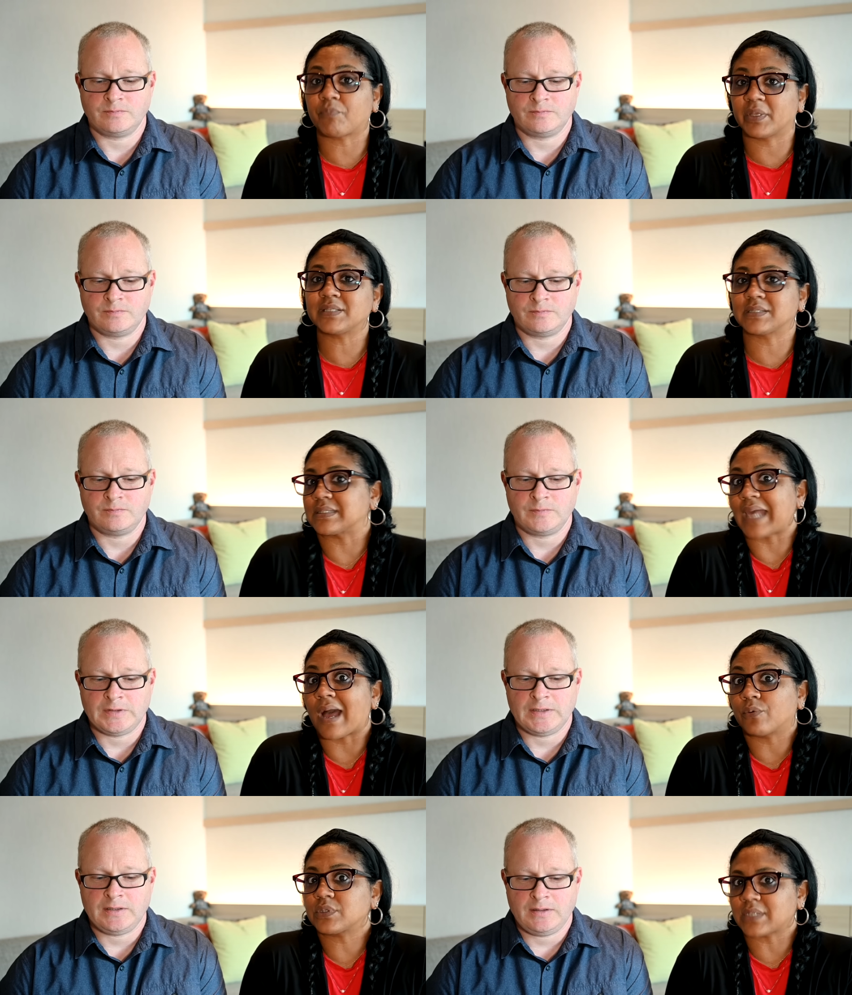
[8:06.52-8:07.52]
Speaker 1: of places
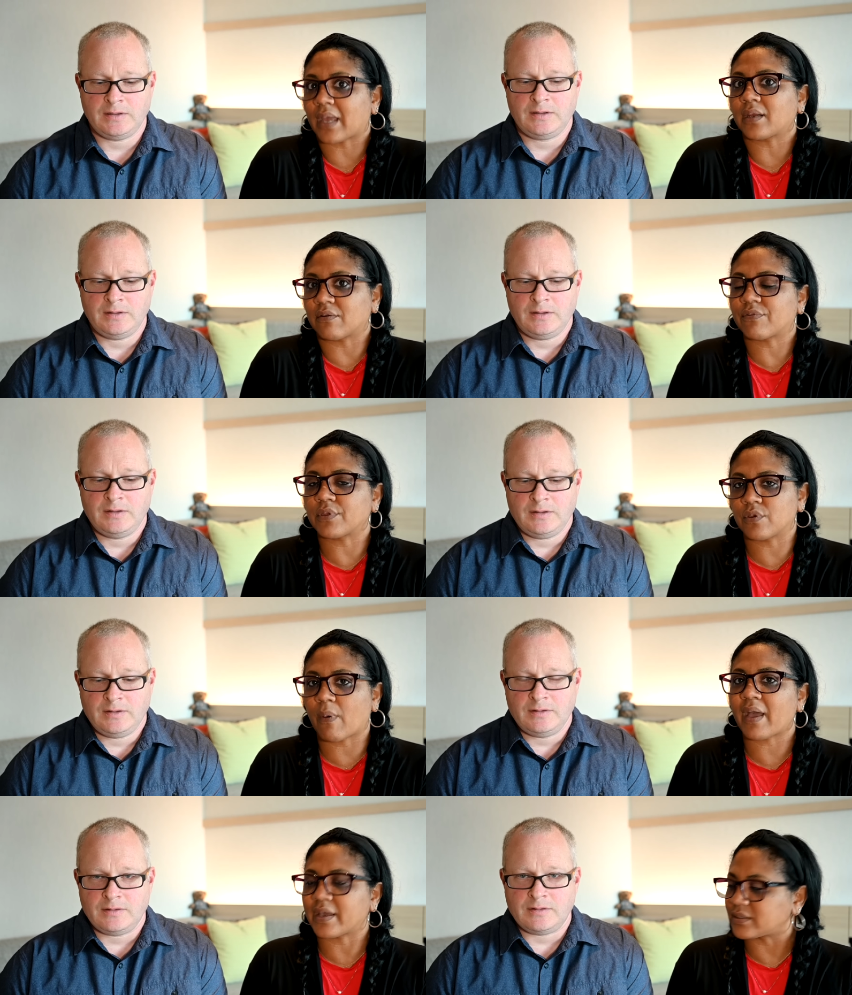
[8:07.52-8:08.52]
outside of the
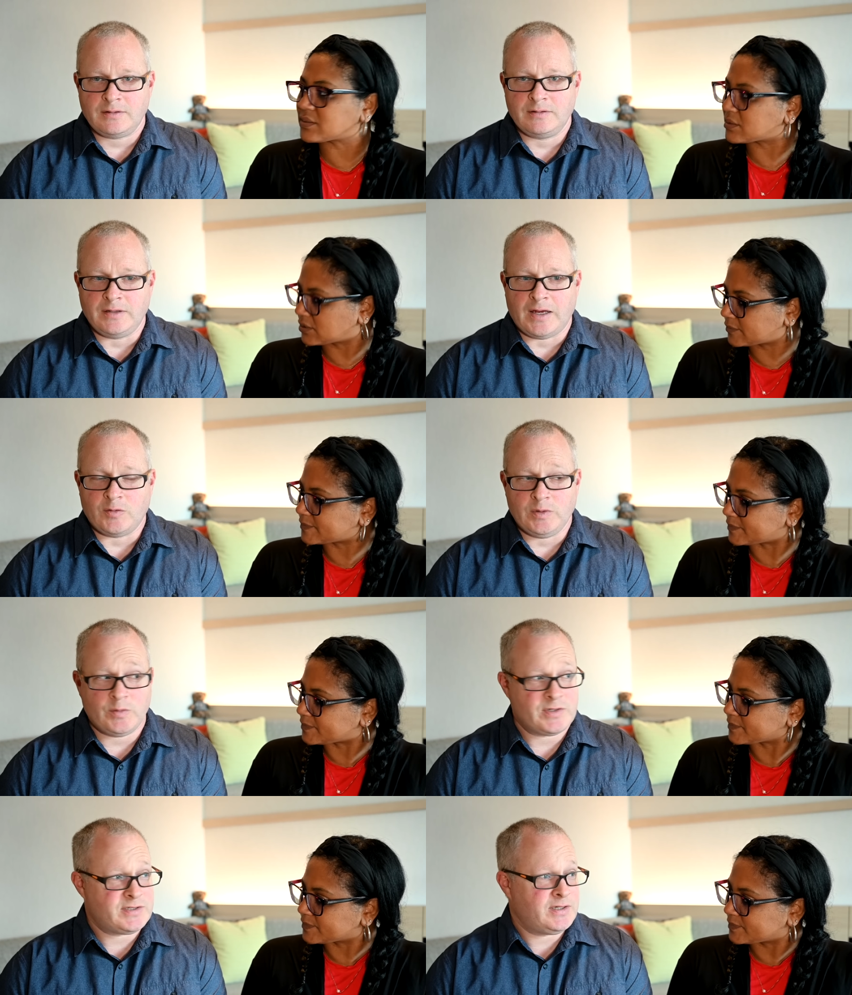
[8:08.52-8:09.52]
U.S.
Speaker 2: Yeah, we
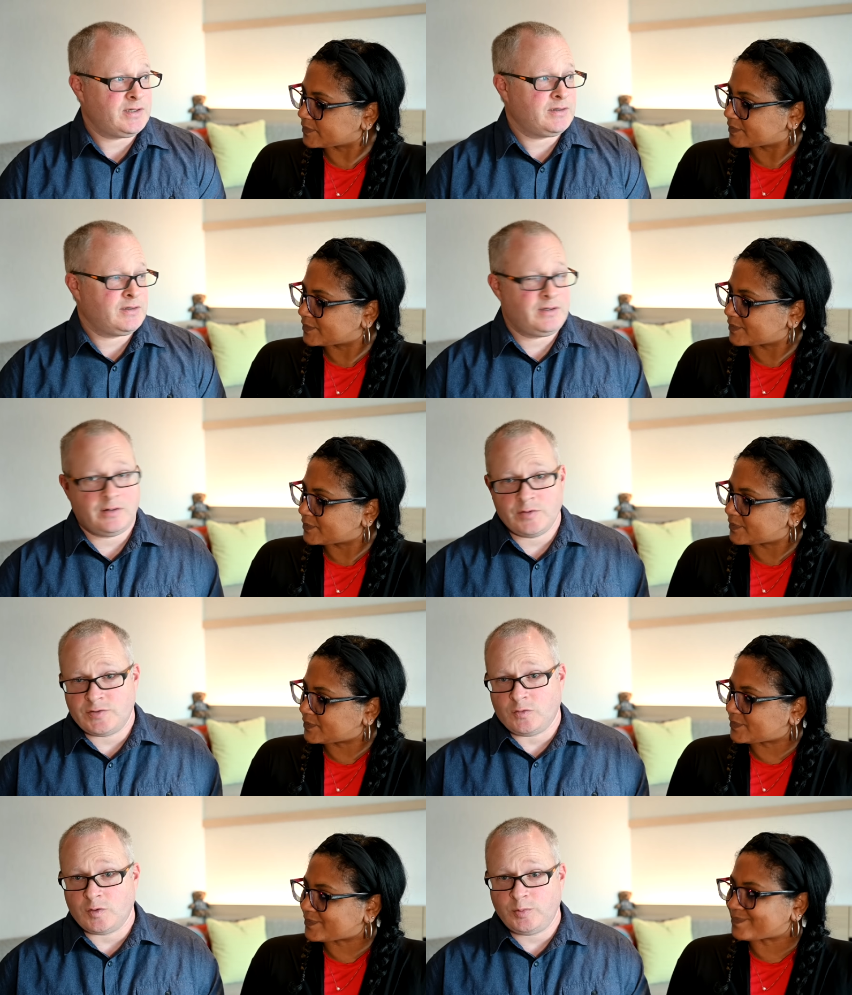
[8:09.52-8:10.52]
were sitting in a
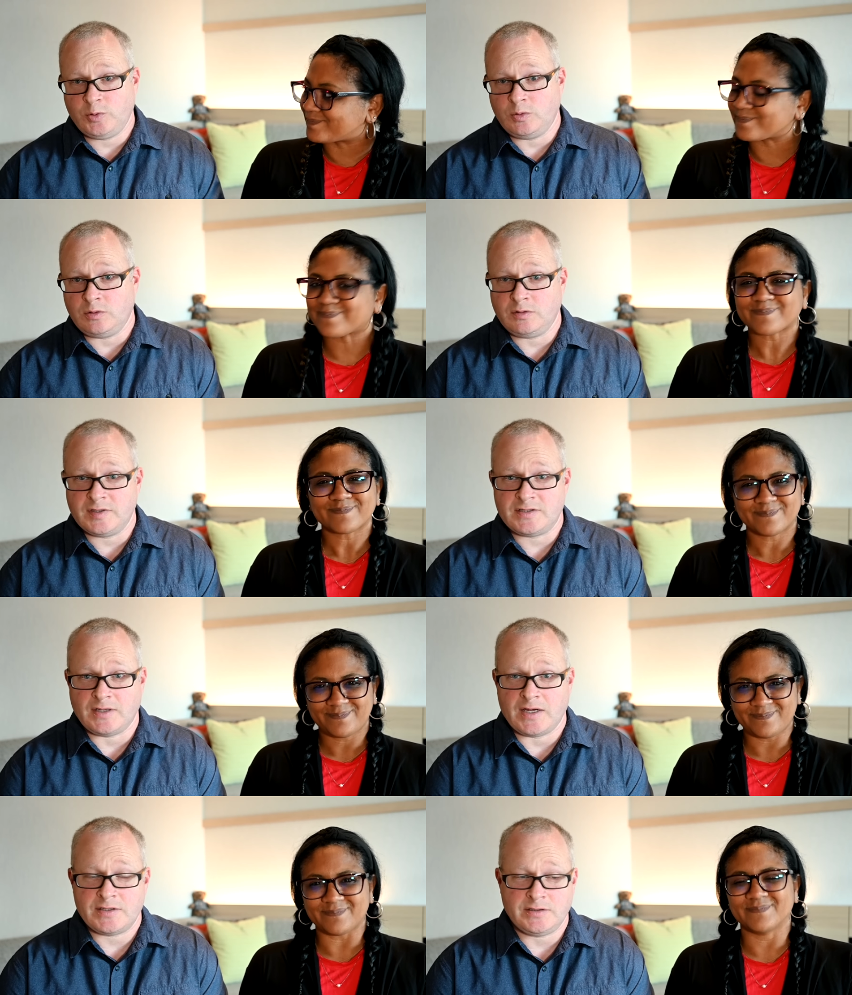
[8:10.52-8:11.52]
resort pool this
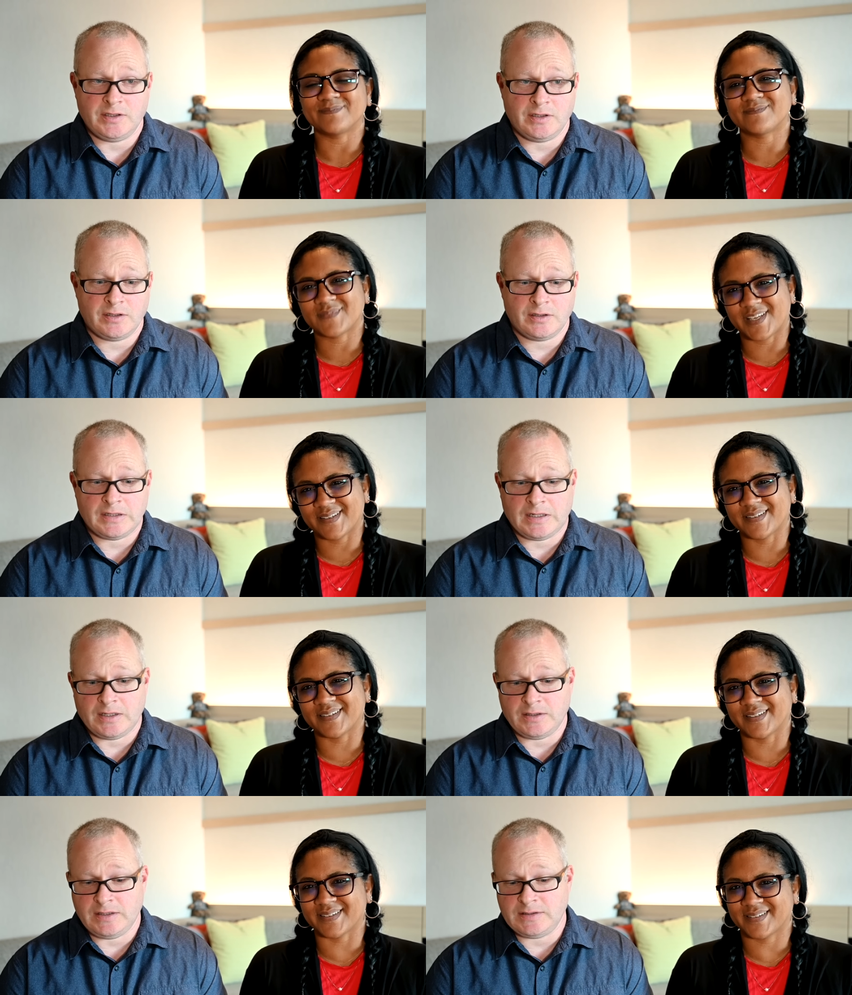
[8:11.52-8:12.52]
last year
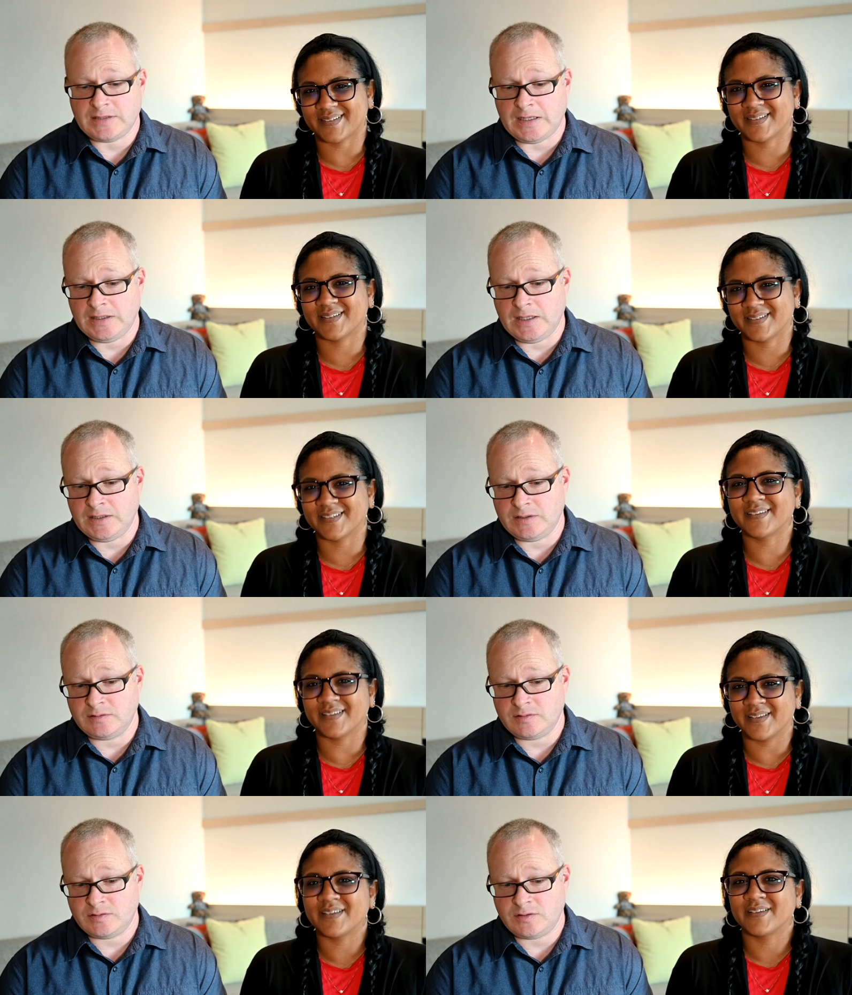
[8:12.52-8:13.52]
uh, in Thailand
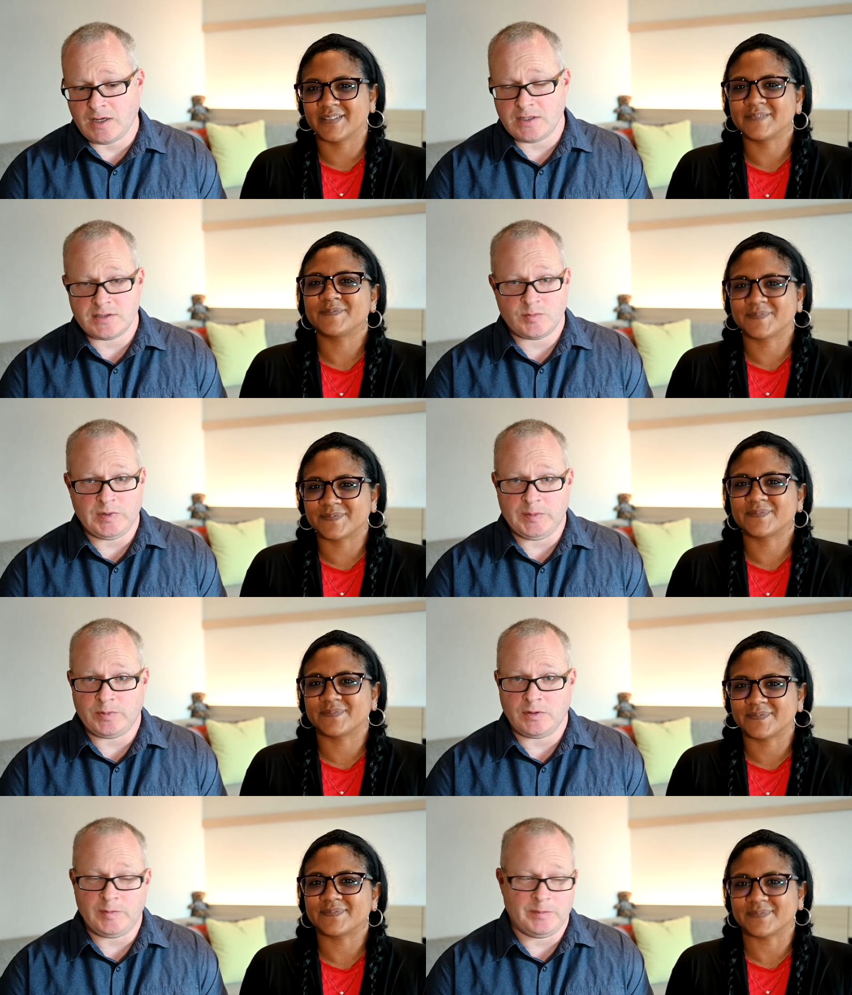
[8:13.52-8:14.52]
and talking to some
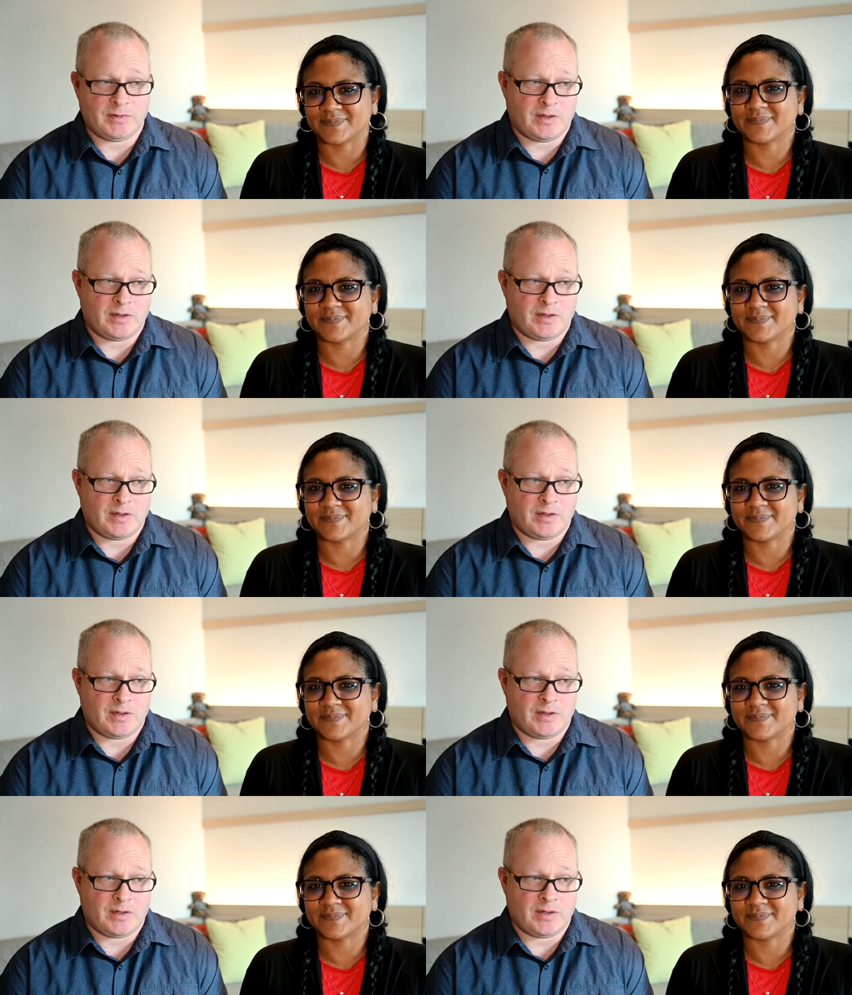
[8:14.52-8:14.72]
people. People